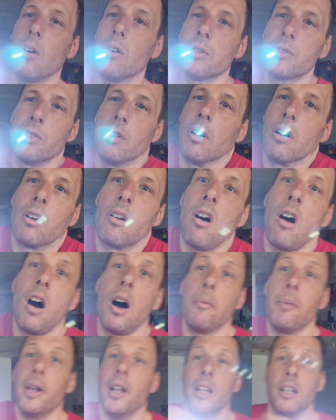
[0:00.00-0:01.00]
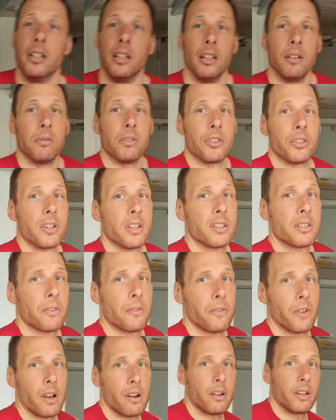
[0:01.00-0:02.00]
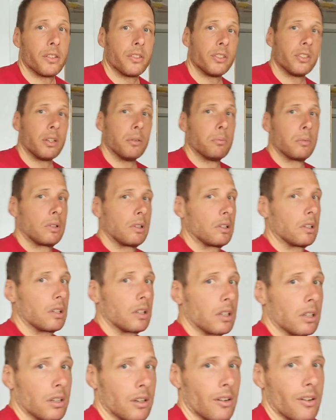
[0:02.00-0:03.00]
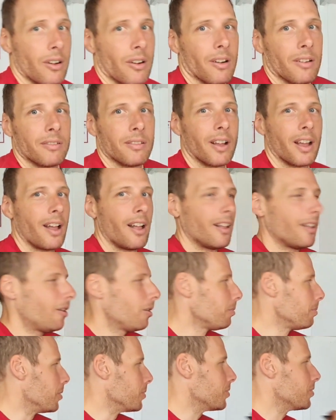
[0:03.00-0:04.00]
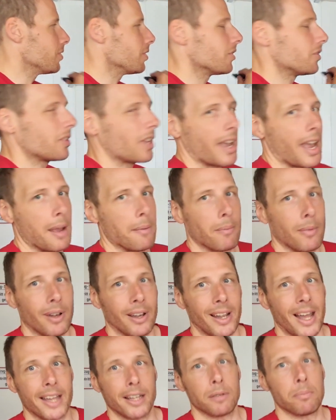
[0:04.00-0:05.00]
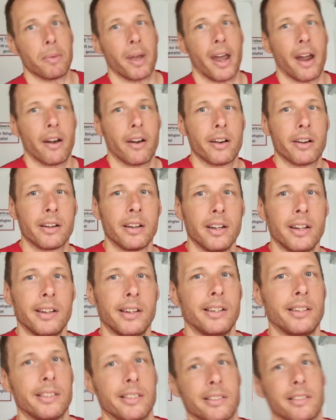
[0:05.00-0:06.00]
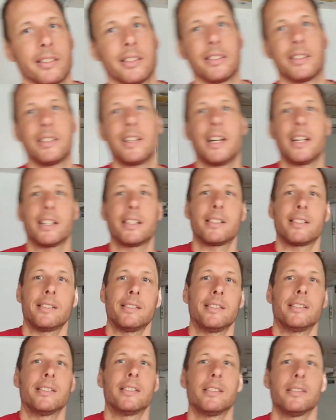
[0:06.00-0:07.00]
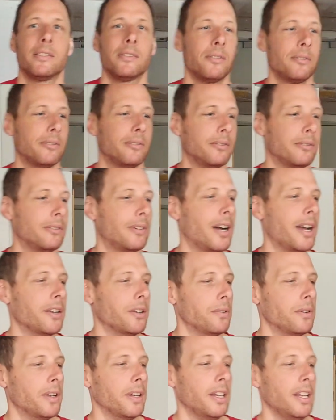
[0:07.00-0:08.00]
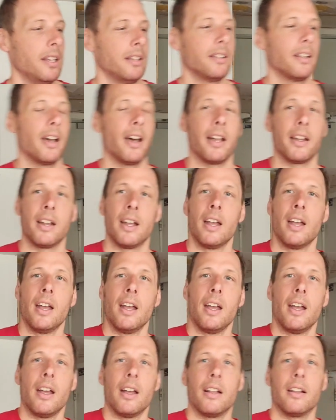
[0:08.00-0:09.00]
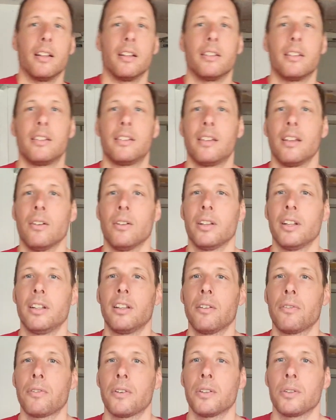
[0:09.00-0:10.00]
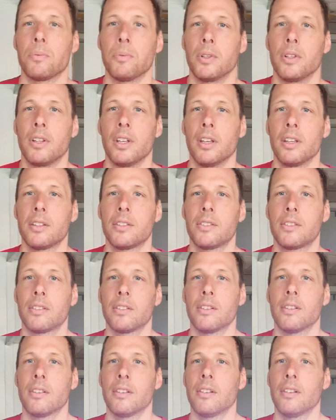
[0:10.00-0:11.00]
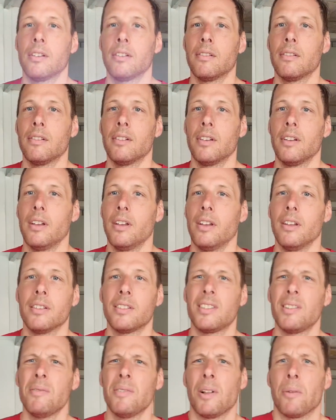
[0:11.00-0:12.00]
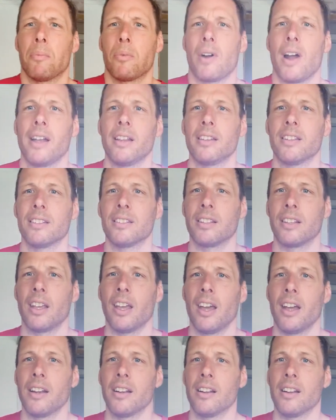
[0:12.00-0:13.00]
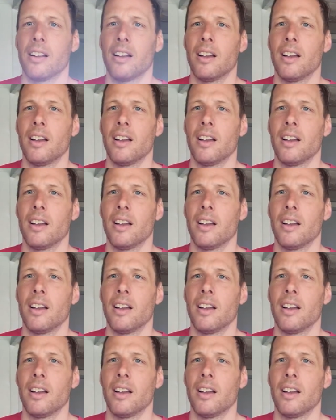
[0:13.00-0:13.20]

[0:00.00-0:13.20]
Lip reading: also a COB LED, which has a very similar, almost the same light pattern. So it's like, why do I need that? Now, the only difference with this, similar brightness again,